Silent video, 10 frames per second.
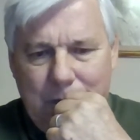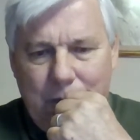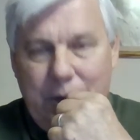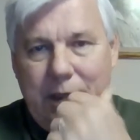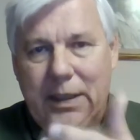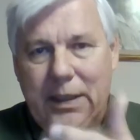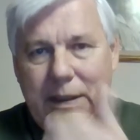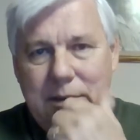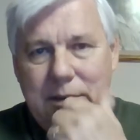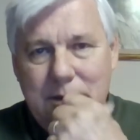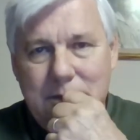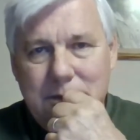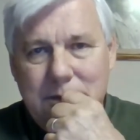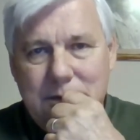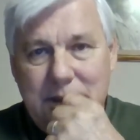We need
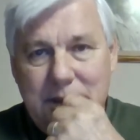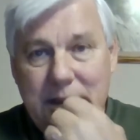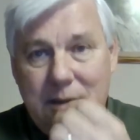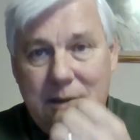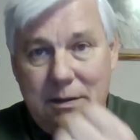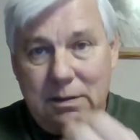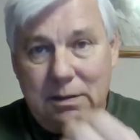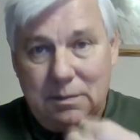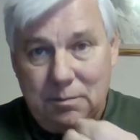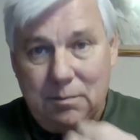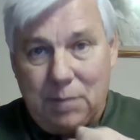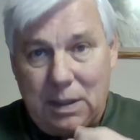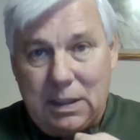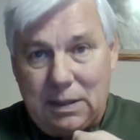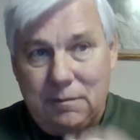to get
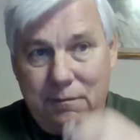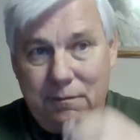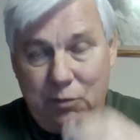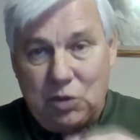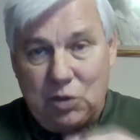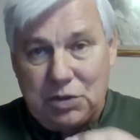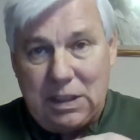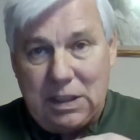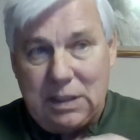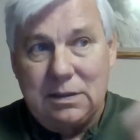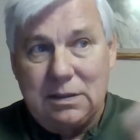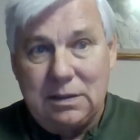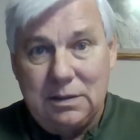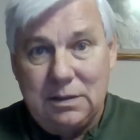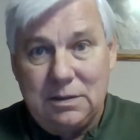blood from your son
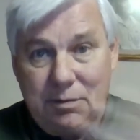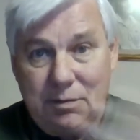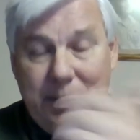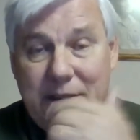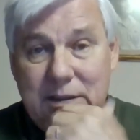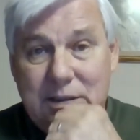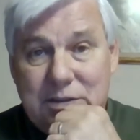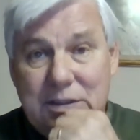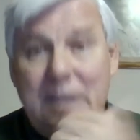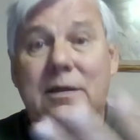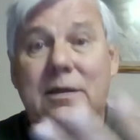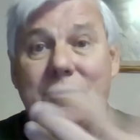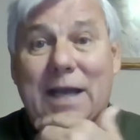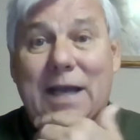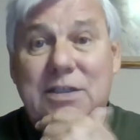to make this
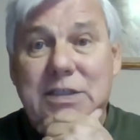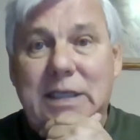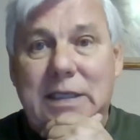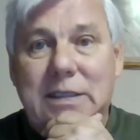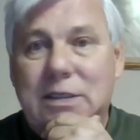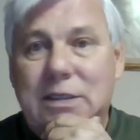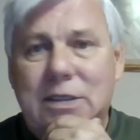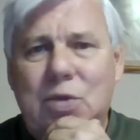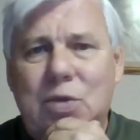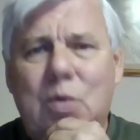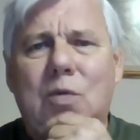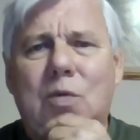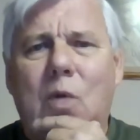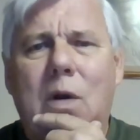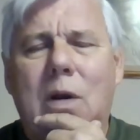vaccine that can cure the
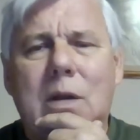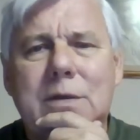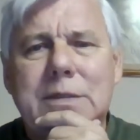world.